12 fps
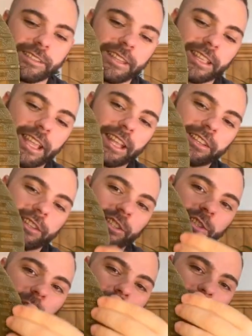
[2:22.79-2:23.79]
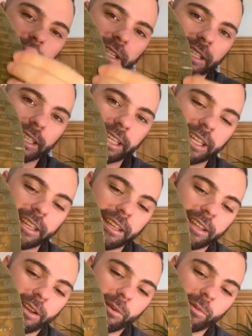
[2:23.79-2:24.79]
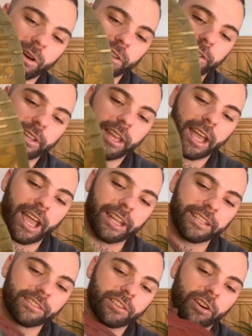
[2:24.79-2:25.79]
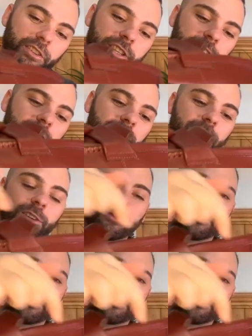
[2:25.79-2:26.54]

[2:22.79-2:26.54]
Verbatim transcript: the kind of the gum clear one, and it's got the yellow